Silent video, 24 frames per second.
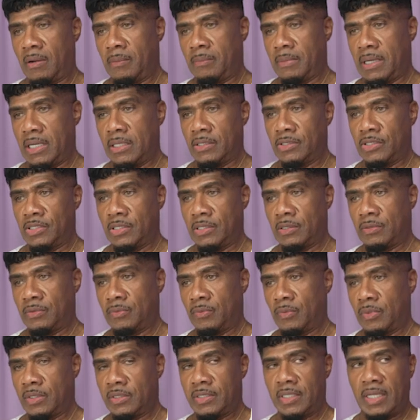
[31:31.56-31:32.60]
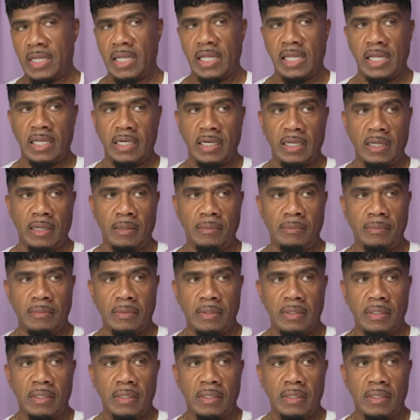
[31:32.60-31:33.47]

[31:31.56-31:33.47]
our manager went to A and M.